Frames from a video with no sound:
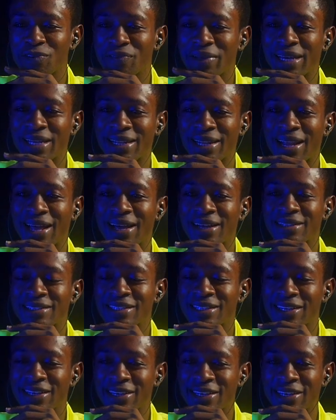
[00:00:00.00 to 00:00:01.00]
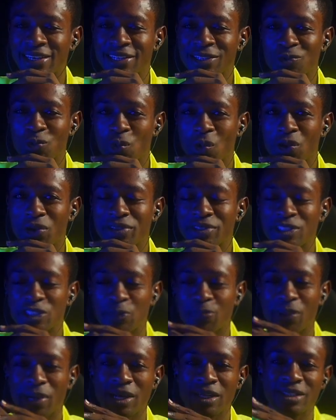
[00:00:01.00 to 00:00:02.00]
off and land in one
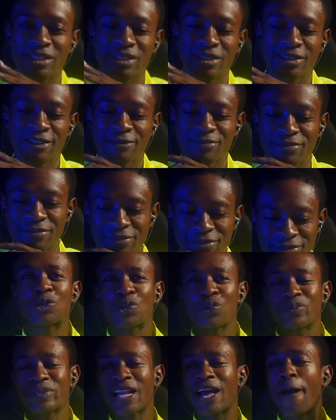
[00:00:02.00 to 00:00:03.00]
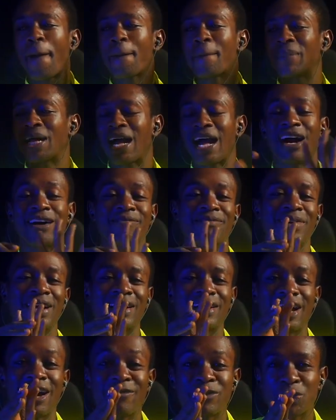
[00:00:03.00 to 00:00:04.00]
spot. So now
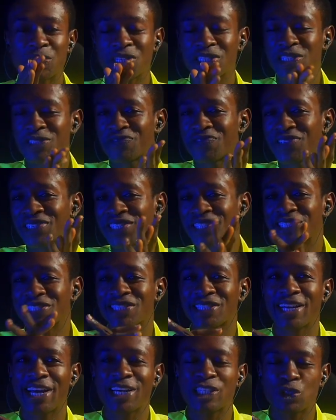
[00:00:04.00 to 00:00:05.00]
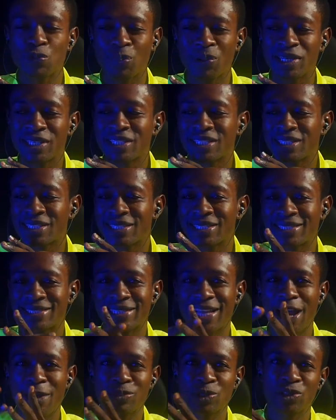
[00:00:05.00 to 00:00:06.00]
I've just finished explaining the
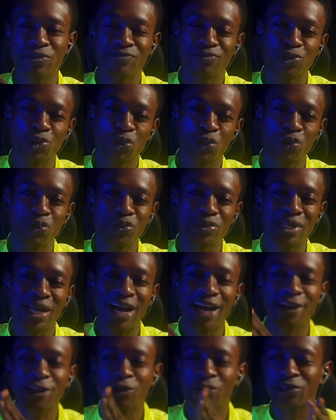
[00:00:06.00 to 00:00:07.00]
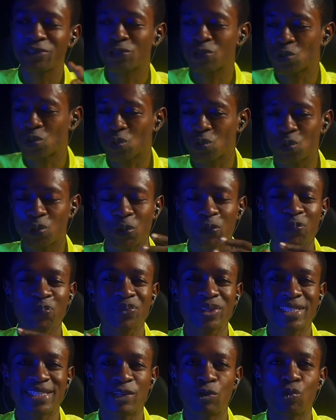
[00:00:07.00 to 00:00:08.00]
types of drone according to
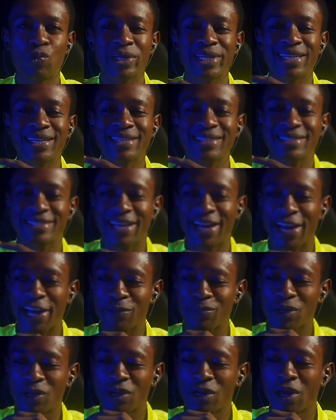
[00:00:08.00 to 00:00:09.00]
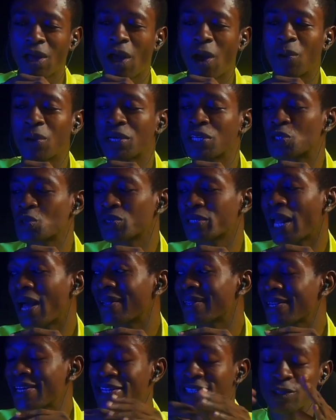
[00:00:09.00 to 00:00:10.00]
the wing type. Okay, so now
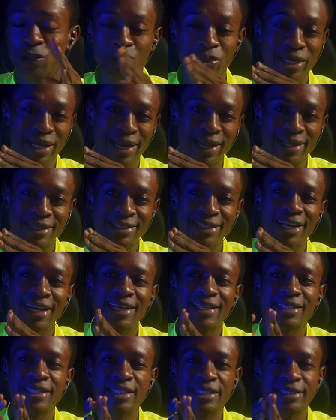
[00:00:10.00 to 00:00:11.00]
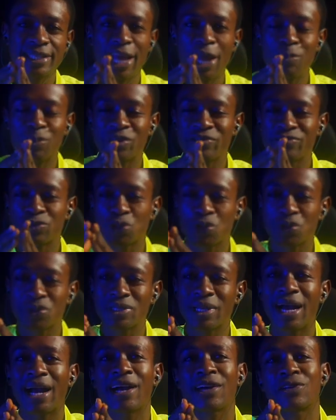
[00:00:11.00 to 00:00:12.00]
let's look at the type of
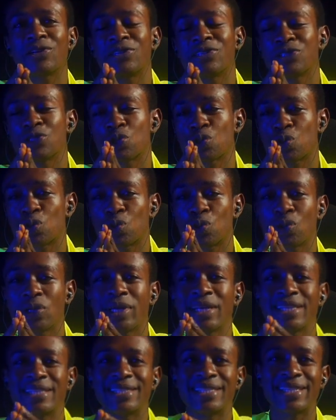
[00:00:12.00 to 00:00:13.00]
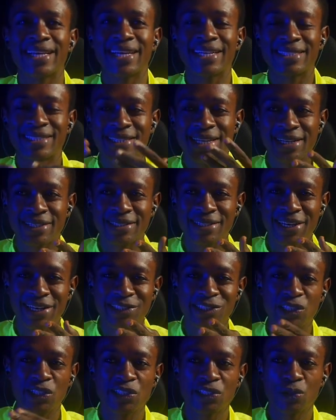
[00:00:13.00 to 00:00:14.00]
drone according to the
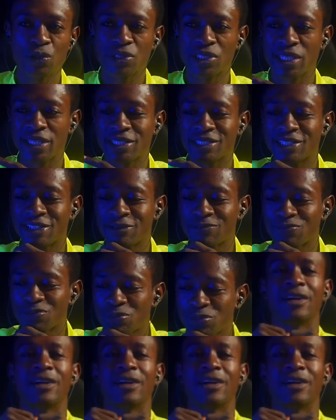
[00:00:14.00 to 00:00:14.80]
intended usage.